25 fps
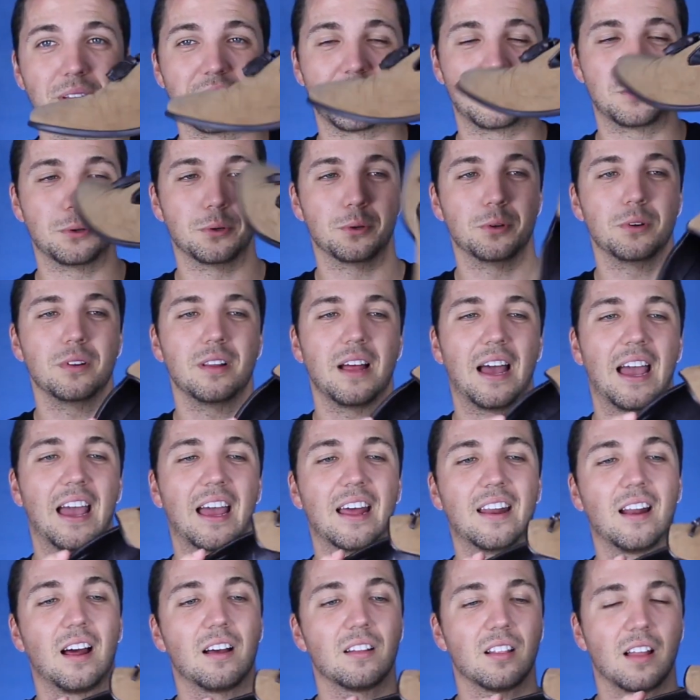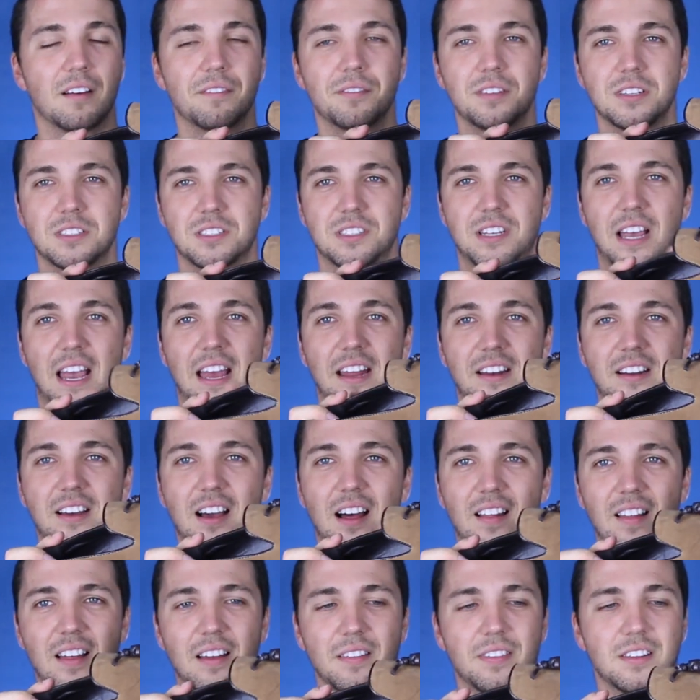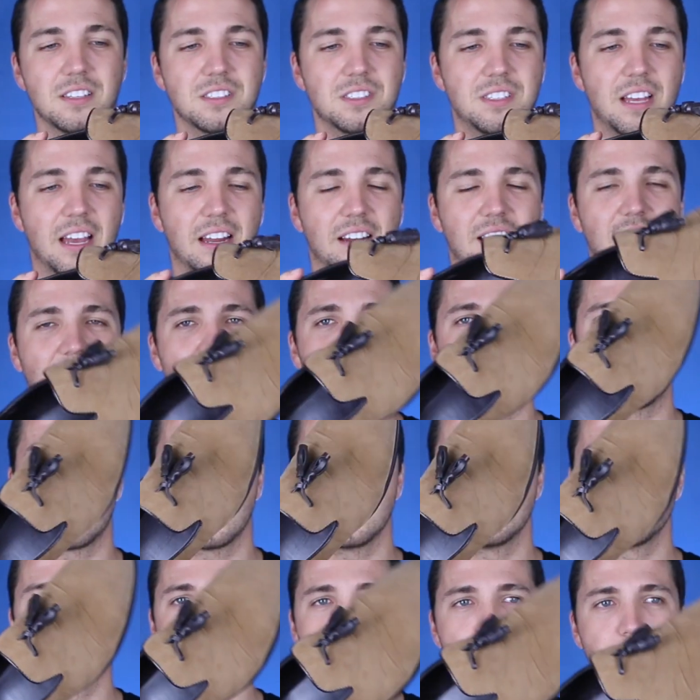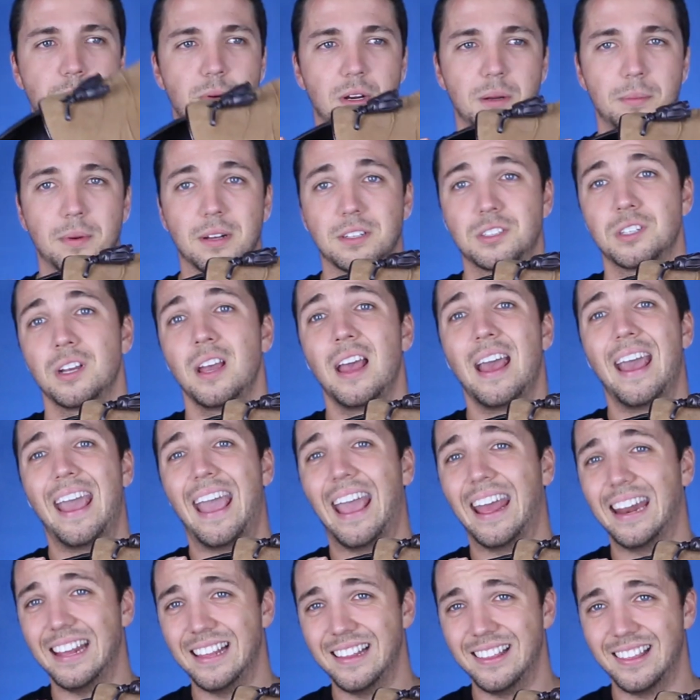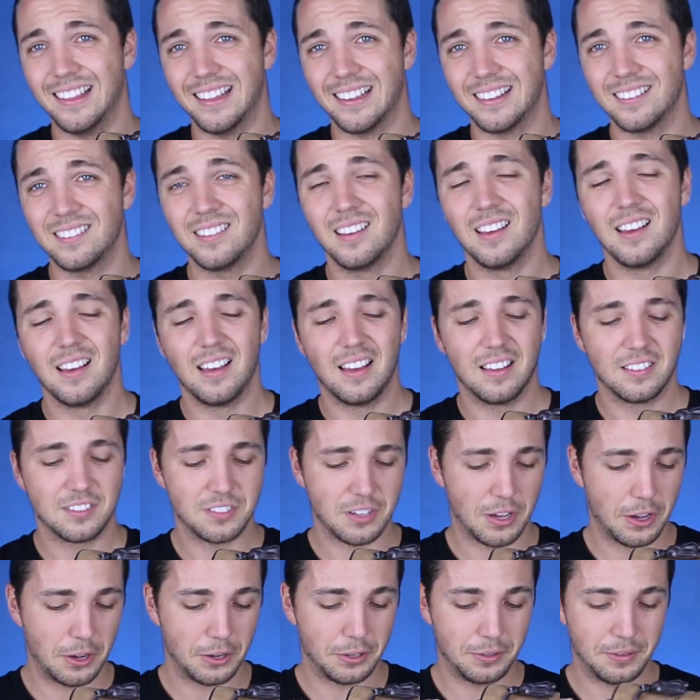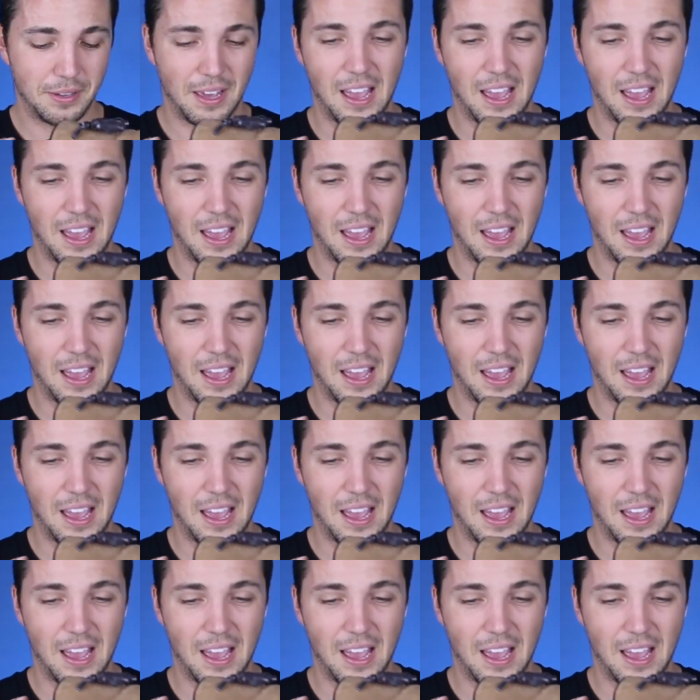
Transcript: really cool, and I love this tan color. This tan color goes with pretty much anything. So